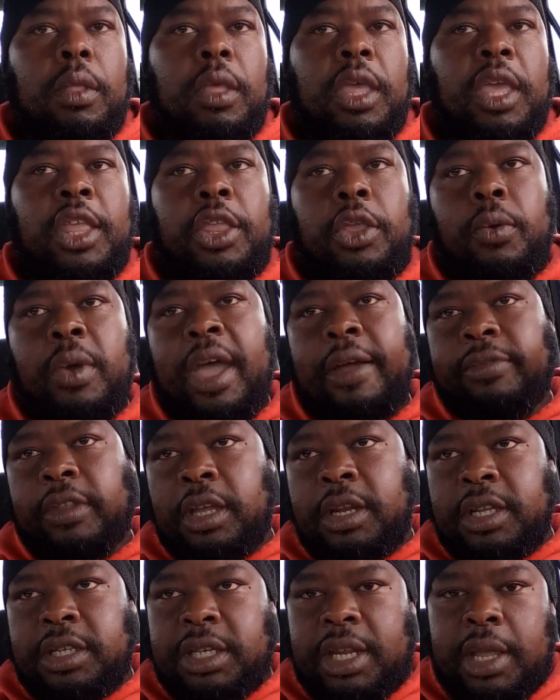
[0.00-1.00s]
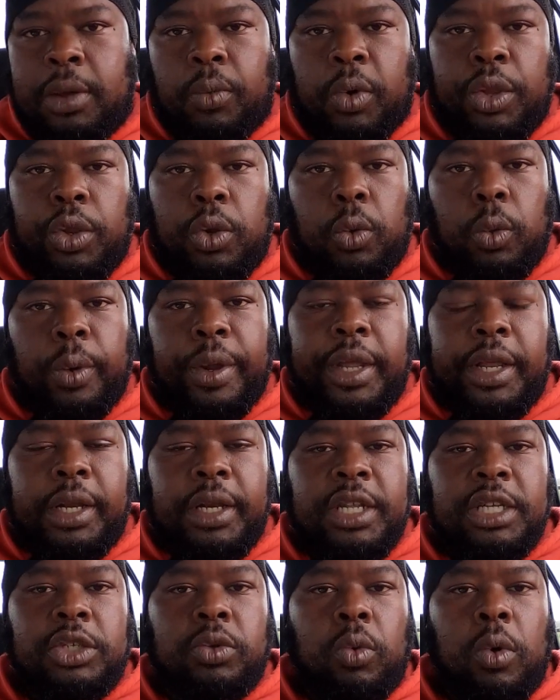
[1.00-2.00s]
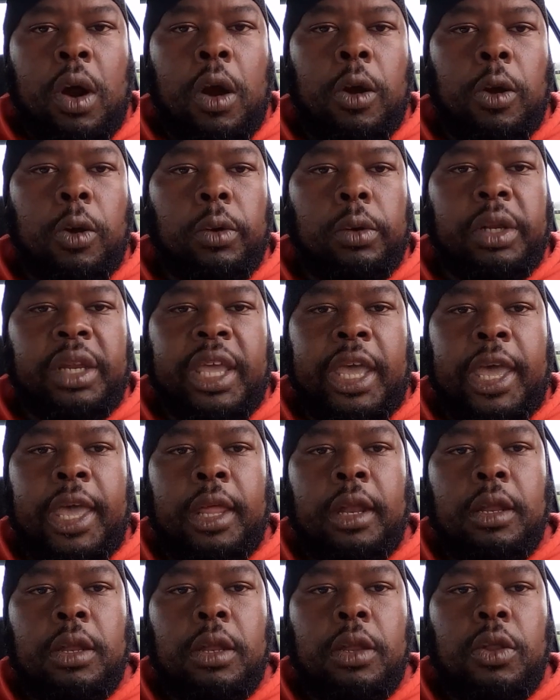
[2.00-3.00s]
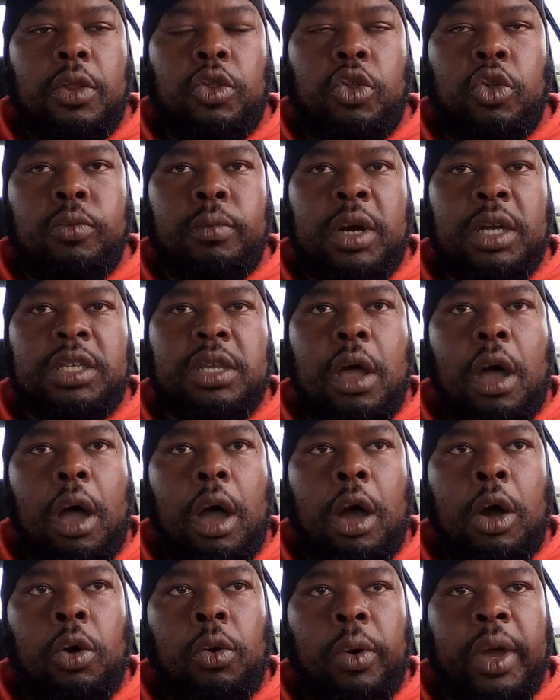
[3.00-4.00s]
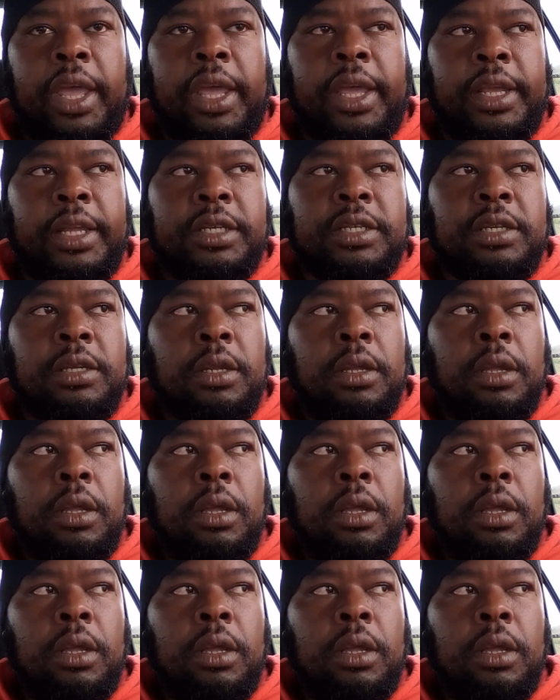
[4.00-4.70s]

And you have to understand, when you read in this word, that you must always